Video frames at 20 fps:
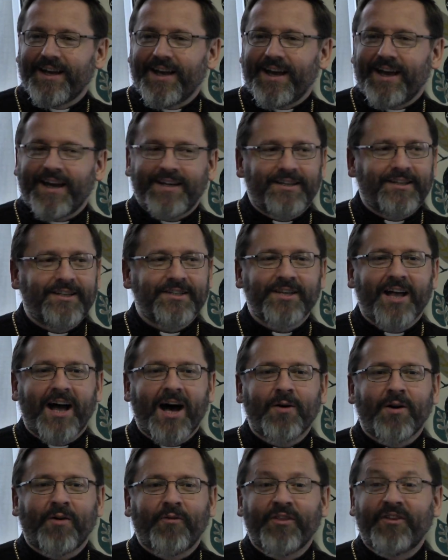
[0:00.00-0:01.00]
And it is
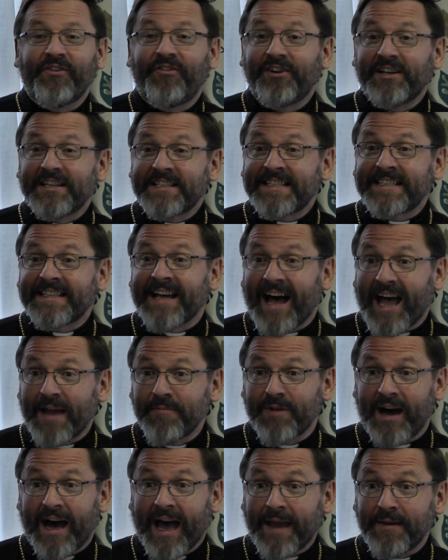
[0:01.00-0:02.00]
how, for the first
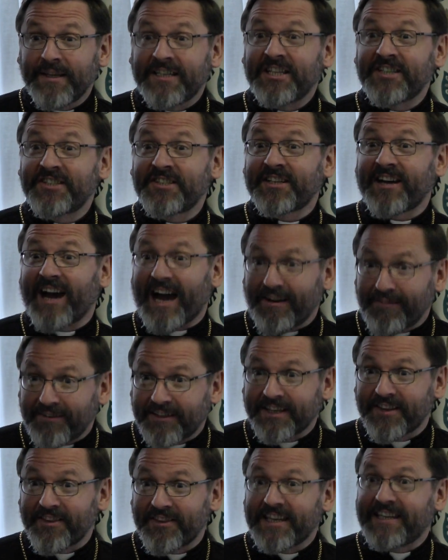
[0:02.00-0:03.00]
time, I
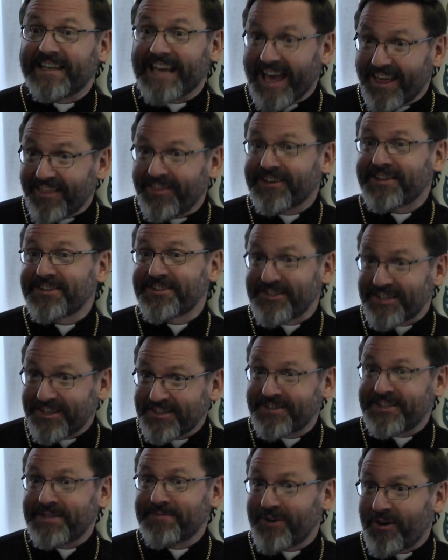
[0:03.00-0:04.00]
discovered the Catholic
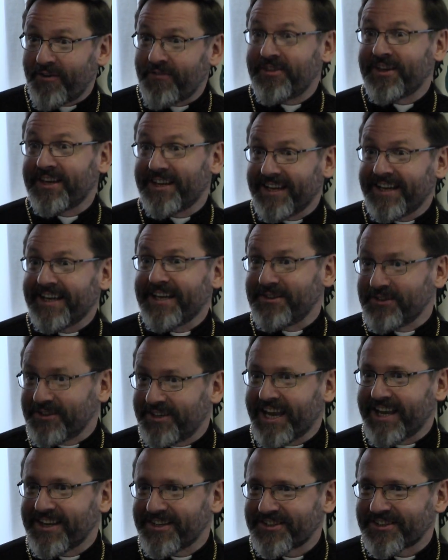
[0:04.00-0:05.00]
system of the
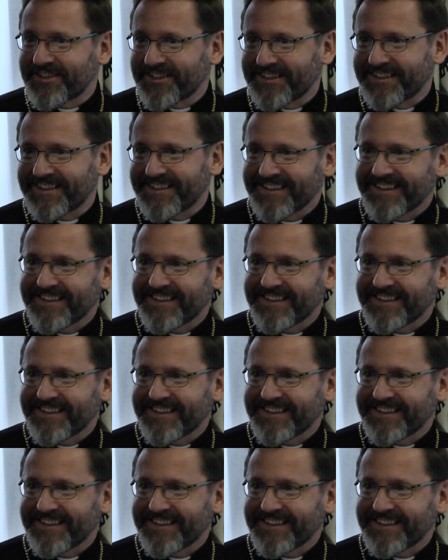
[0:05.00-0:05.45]
education.